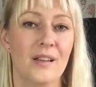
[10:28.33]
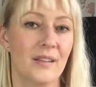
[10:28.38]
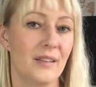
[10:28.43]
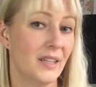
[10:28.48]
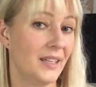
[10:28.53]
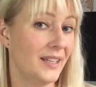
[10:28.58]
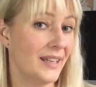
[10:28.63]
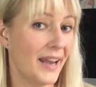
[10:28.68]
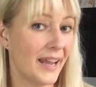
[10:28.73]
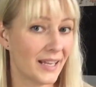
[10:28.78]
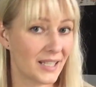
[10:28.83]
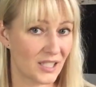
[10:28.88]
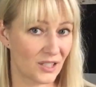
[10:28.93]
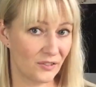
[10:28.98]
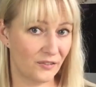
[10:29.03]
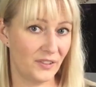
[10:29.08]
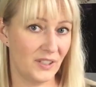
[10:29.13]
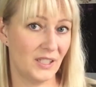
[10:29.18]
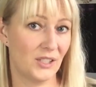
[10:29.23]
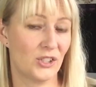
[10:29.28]
The next
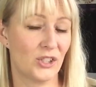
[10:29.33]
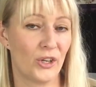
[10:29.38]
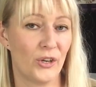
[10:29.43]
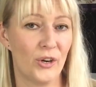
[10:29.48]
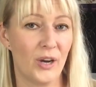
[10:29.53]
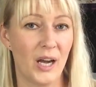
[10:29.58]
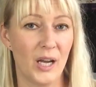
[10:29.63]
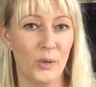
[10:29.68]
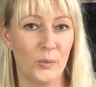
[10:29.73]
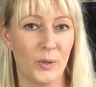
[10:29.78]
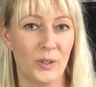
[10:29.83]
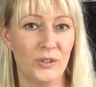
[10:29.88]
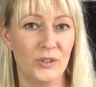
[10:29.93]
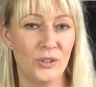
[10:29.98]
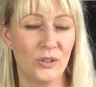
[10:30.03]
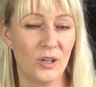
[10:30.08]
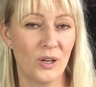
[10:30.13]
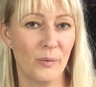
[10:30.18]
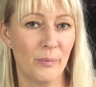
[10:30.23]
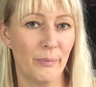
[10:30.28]
feature I want
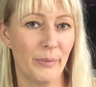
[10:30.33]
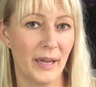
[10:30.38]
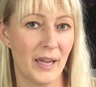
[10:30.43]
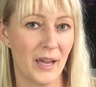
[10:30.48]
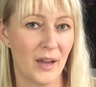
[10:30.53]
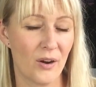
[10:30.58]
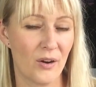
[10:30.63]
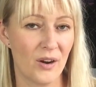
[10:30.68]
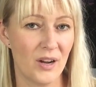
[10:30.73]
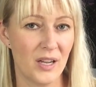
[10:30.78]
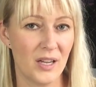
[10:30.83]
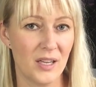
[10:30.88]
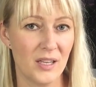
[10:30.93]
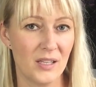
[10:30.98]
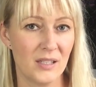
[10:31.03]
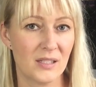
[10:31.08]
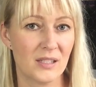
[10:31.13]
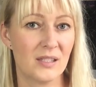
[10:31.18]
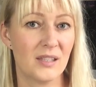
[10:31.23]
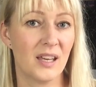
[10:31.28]
to compare
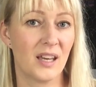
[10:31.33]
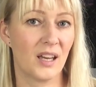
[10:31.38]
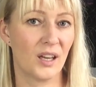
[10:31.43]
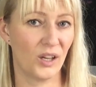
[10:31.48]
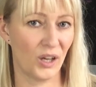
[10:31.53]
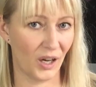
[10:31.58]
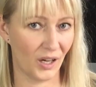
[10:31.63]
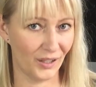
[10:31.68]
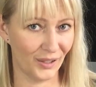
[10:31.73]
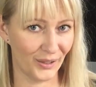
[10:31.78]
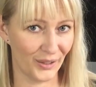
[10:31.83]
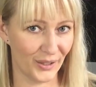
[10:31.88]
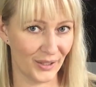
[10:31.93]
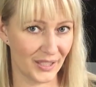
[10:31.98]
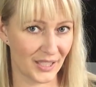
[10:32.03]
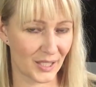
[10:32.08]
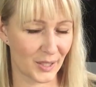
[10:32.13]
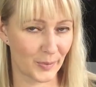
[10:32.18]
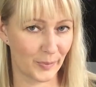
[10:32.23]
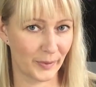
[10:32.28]
is the color
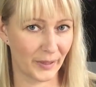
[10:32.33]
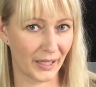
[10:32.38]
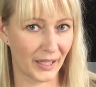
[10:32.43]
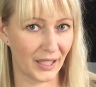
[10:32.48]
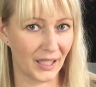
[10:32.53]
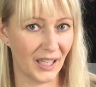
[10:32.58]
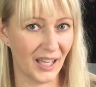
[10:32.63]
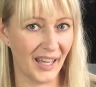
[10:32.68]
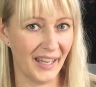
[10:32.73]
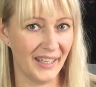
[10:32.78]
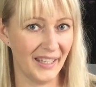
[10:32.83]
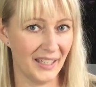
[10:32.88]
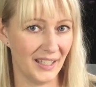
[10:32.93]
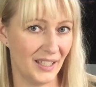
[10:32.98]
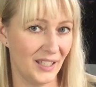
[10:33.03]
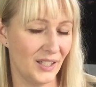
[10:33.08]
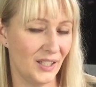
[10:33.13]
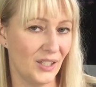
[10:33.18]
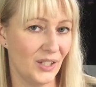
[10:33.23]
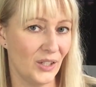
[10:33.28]
display, and
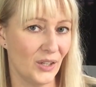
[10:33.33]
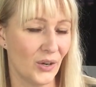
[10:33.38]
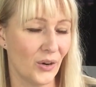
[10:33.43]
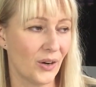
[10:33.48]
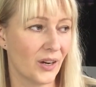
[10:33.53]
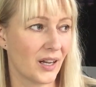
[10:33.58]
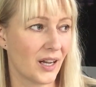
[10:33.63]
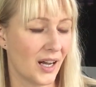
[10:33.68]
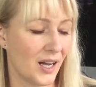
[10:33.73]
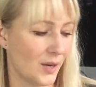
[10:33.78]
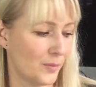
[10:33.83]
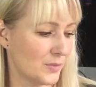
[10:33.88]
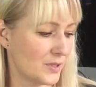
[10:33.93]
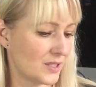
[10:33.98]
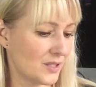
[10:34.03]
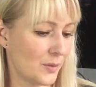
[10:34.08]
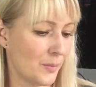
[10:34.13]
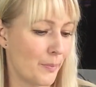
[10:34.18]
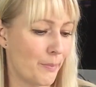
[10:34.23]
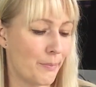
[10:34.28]
here
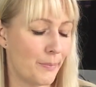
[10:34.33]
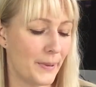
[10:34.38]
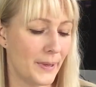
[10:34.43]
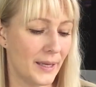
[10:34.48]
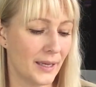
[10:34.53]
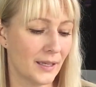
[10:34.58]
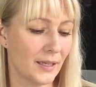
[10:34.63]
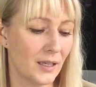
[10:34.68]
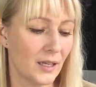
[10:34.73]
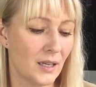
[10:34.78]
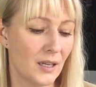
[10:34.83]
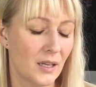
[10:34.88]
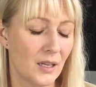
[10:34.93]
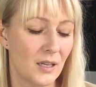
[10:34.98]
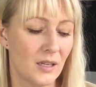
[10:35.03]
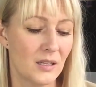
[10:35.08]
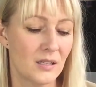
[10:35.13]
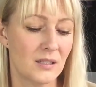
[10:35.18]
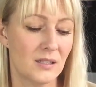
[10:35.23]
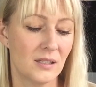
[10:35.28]
comes the big
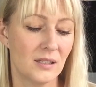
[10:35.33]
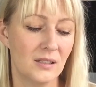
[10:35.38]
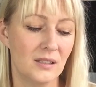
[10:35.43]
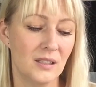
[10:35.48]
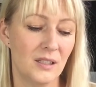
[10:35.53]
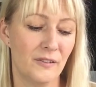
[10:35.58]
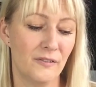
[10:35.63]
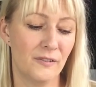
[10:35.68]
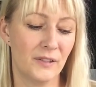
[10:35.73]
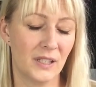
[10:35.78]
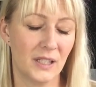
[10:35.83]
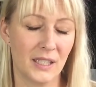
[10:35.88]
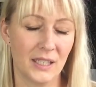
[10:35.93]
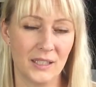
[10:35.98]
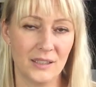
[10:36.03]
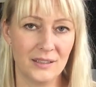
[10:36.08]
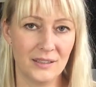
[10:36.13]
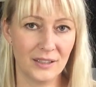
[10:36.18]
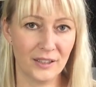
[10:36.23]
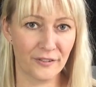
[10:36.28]

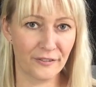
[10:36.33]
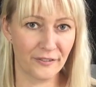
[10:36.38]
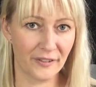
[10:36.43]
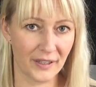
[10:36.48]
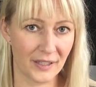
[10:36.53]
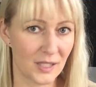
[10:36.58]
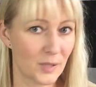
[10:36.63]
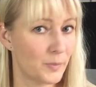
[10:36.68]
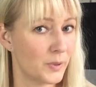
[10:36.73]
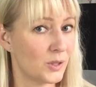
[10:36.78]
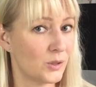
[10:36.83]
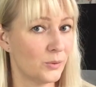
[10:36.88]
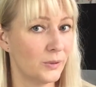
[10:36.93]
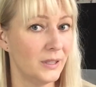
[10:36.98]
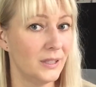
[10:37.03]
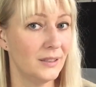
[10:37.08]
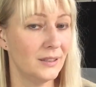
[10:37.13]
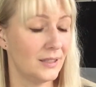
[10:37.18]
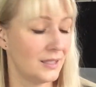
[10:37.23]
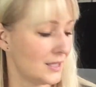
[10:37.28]
significant difference
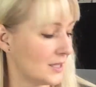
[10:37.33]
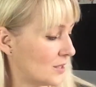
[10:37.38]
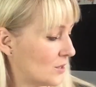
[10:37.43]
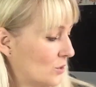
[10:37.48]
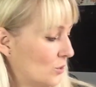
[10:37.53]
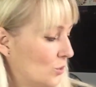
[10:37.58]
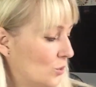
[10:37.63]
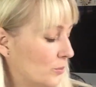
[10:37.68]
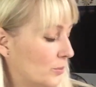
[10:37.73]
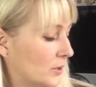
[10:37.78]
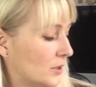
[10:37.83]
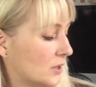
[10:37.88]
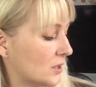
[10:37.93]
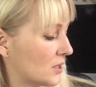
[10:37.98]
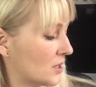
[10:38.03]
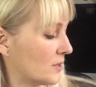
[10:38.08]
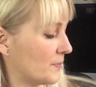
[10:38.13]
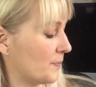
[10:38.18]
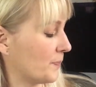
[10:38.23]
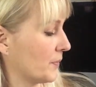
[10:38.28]
between these two
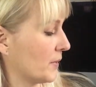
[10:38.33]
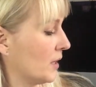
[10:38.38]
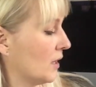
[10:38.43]
books.